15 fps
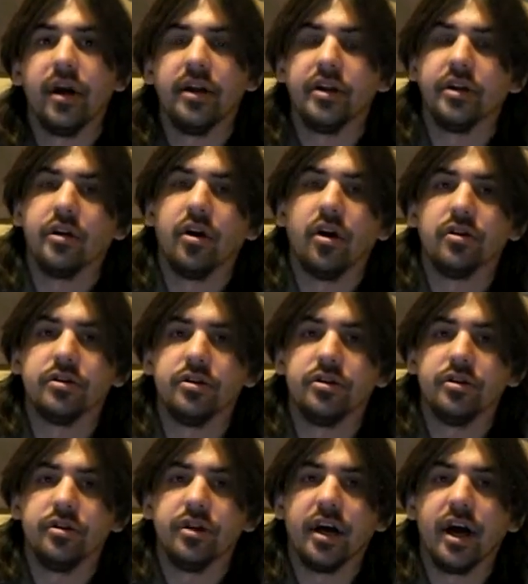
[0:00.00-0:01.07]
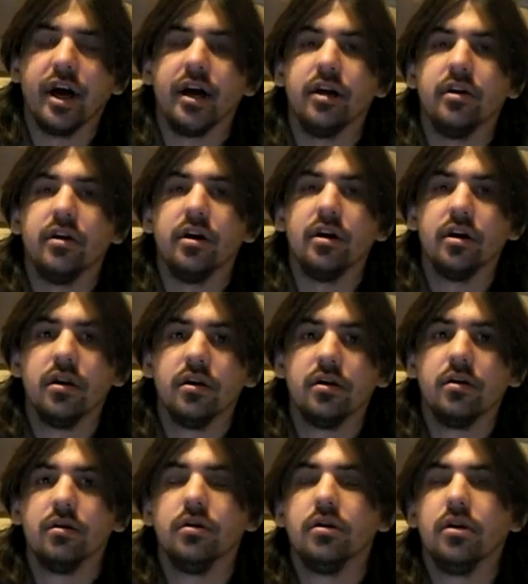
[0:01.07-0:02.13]
And you could also do that
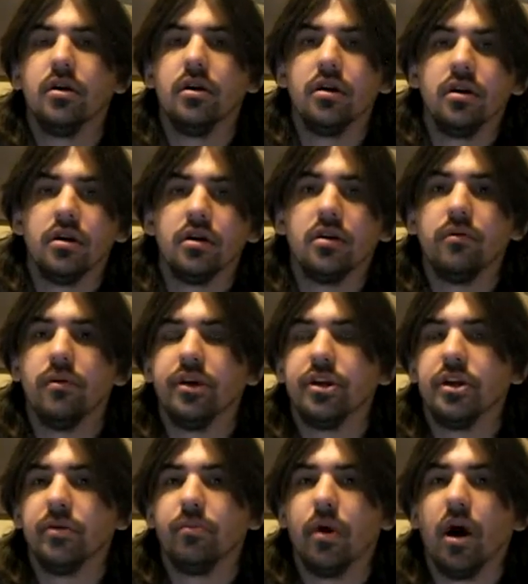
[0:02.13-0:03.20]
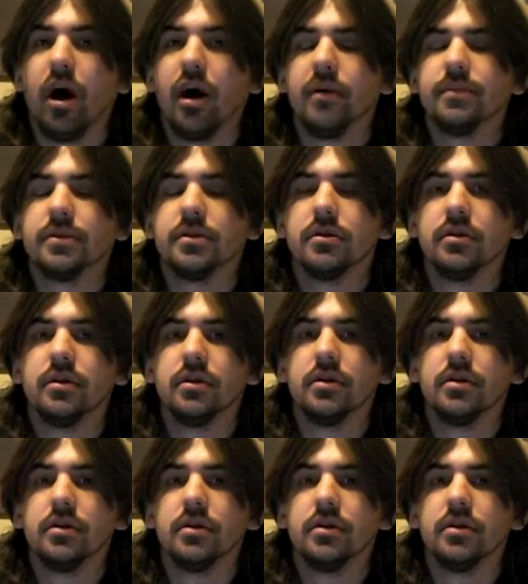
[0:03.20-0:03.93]
with your pops,